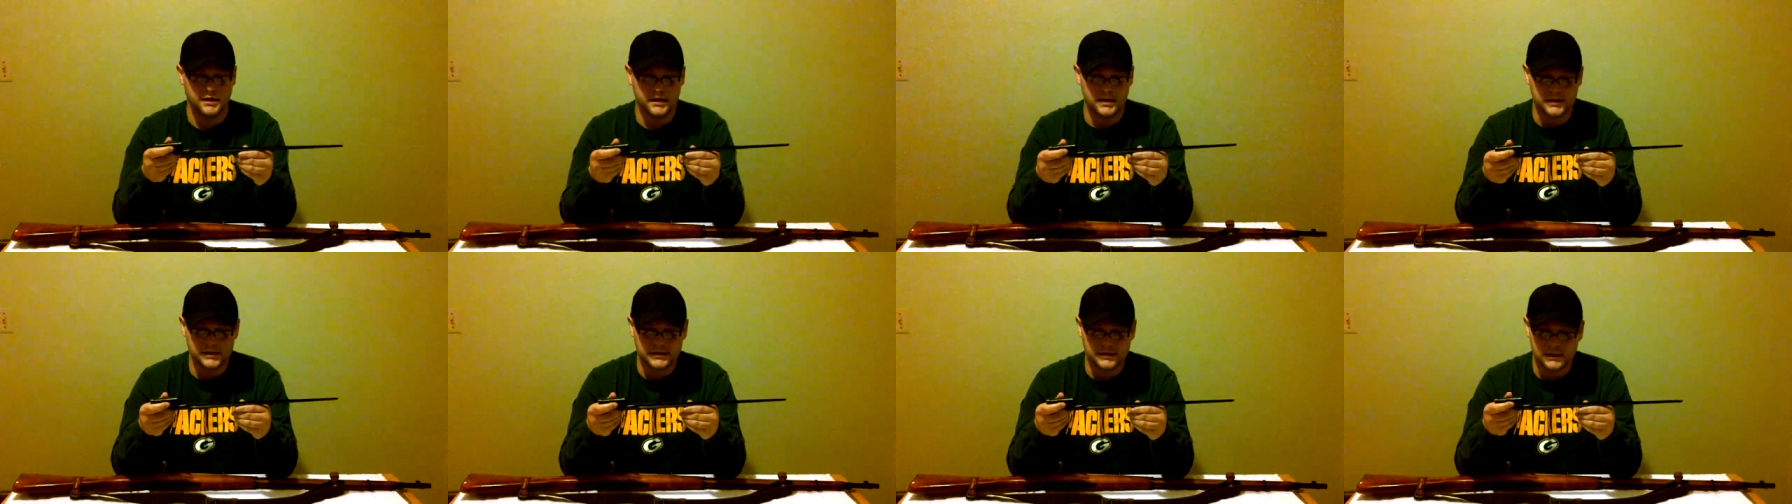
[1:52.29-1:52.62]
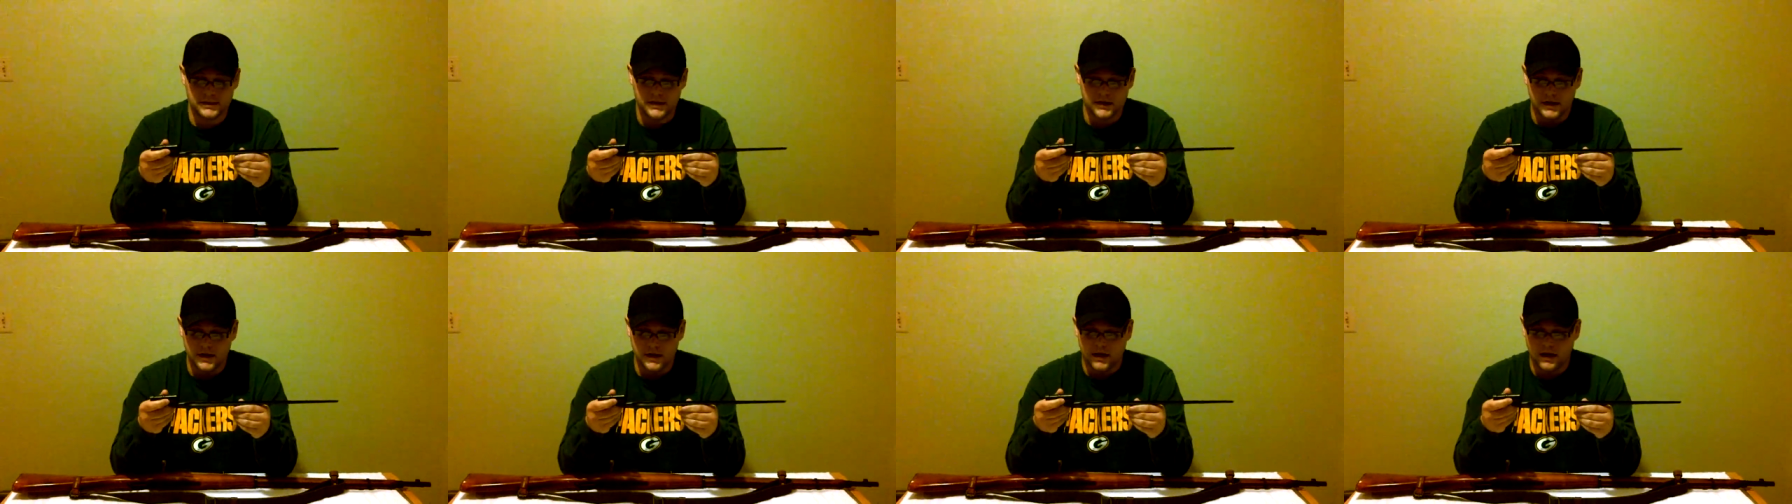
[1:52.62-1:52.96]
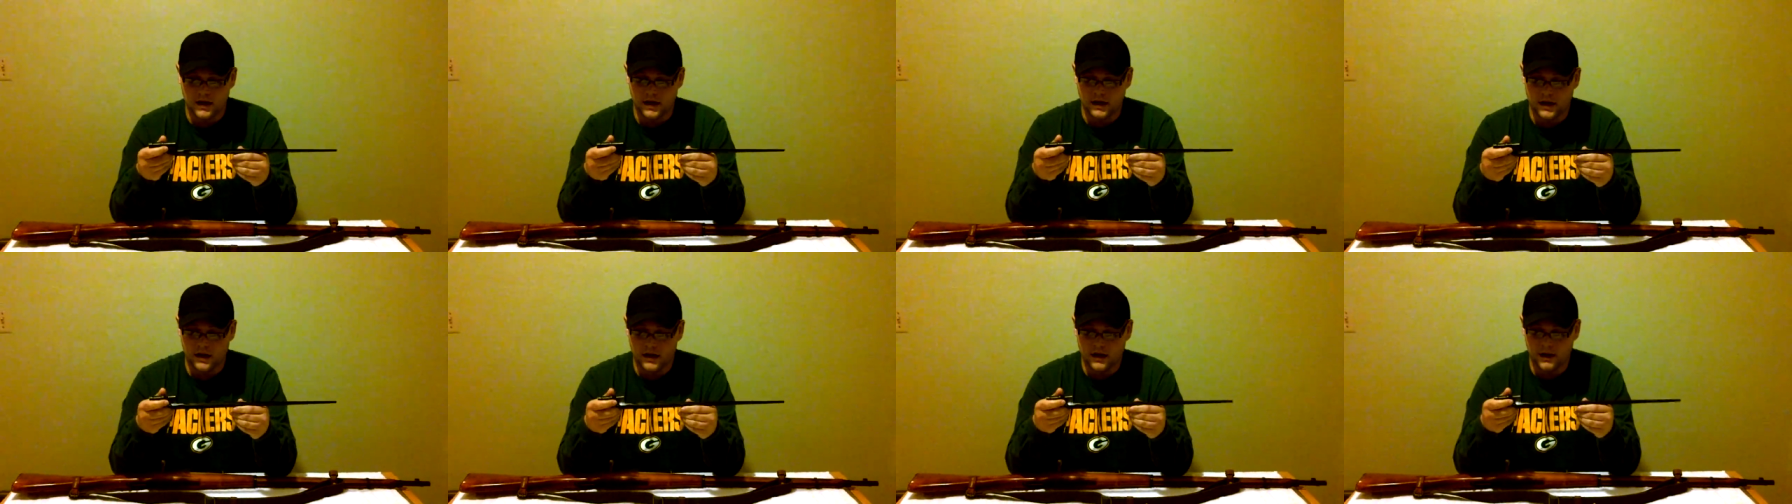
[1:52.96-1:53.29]
this,
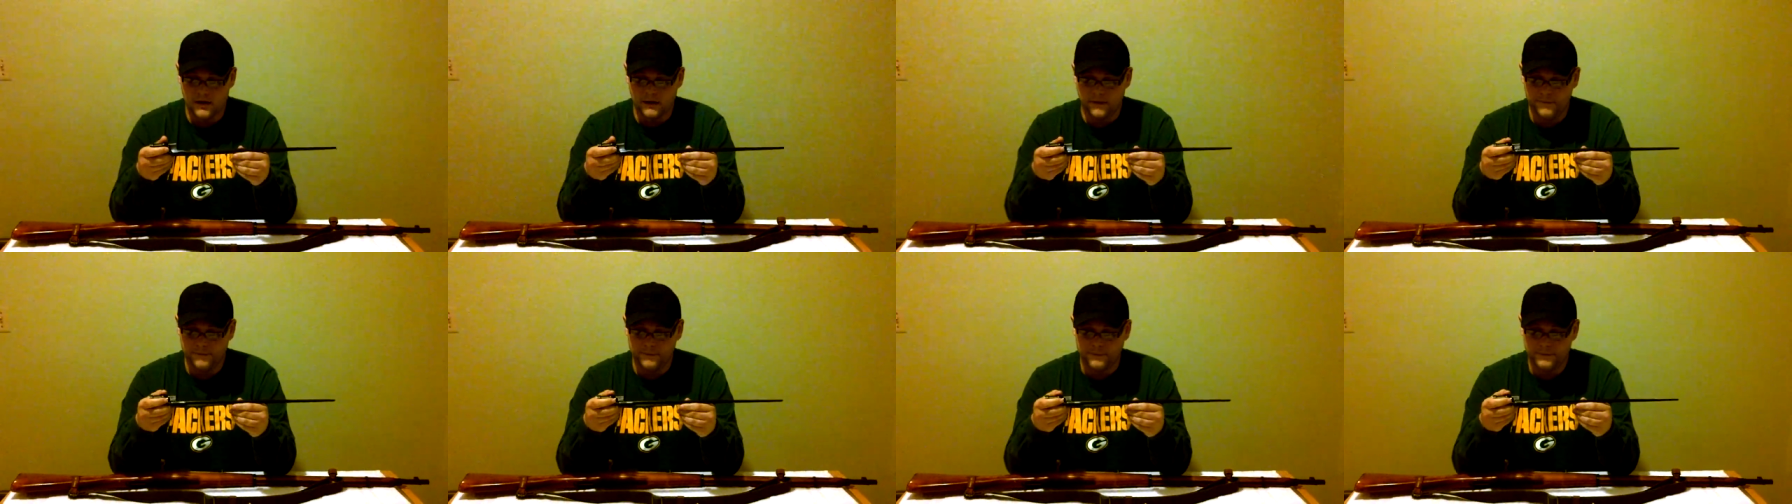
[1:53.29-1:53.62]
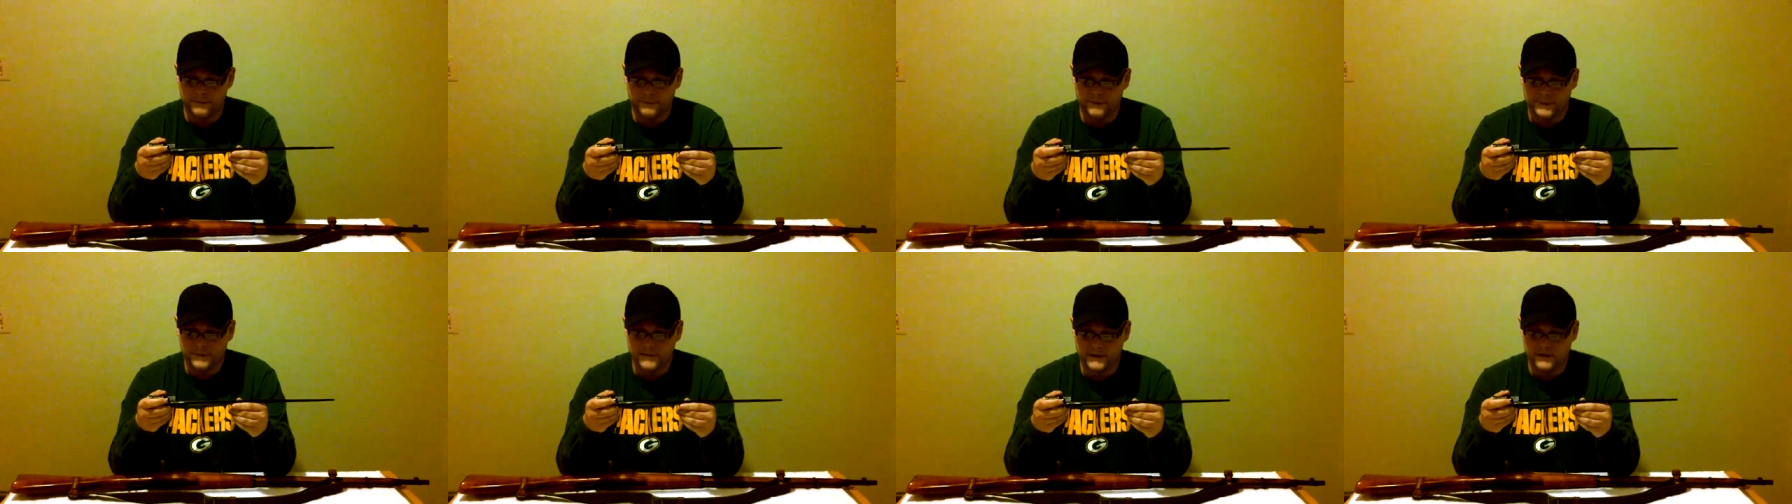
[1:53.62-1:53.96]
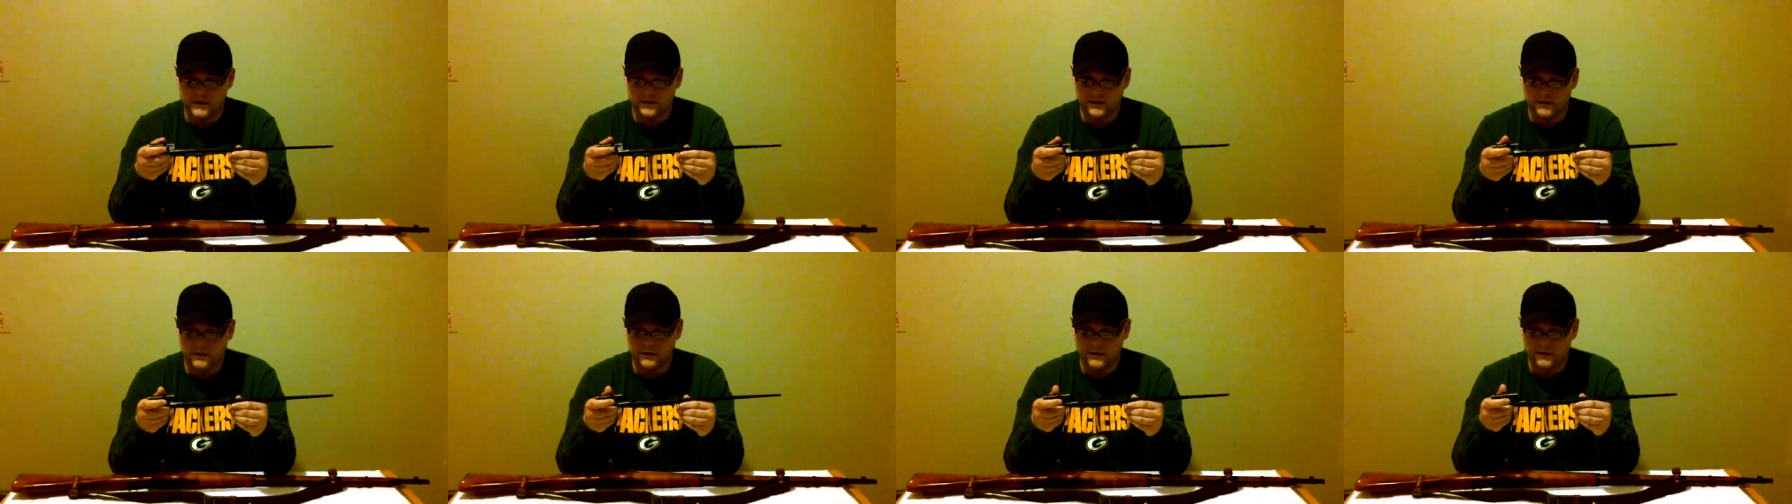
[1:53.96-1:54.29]

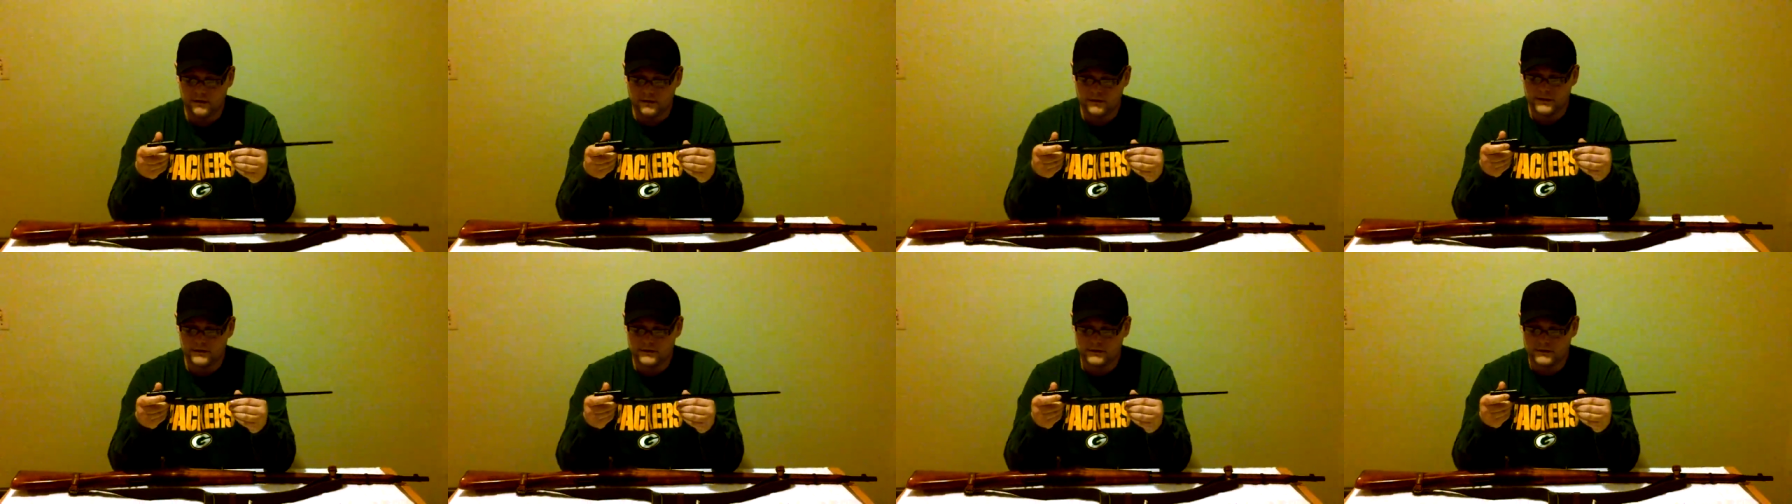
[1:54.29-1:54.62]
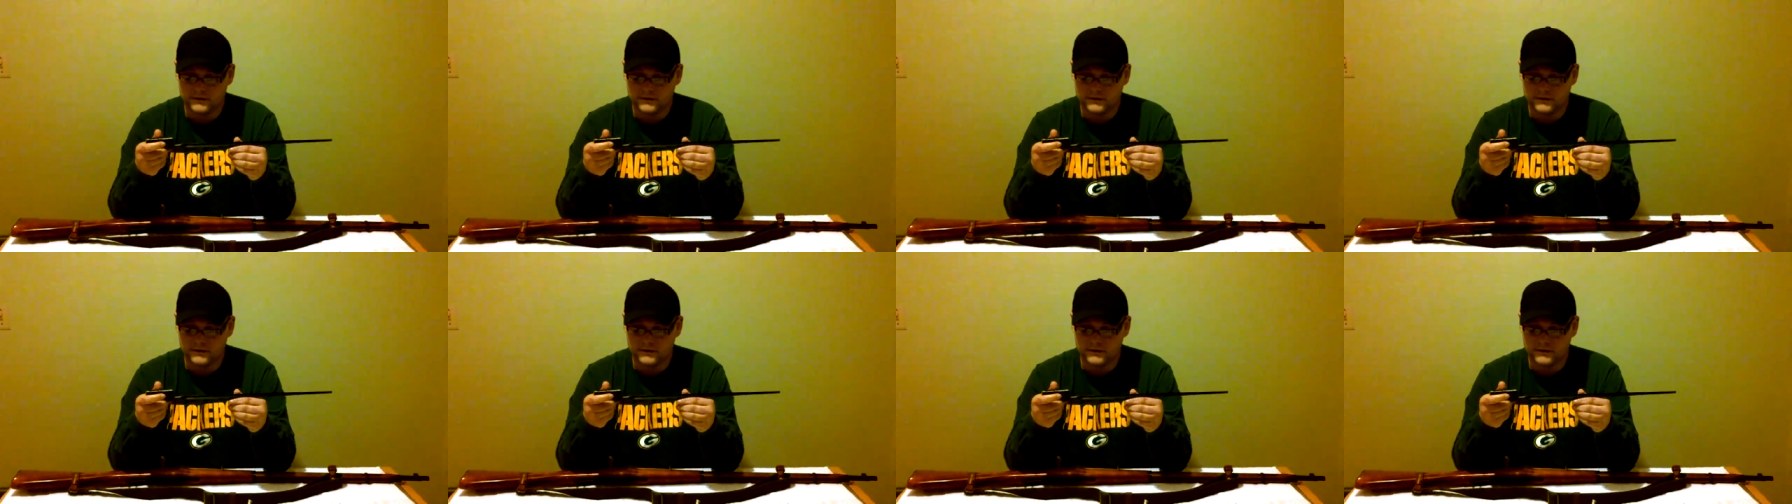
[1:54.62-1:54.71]
they're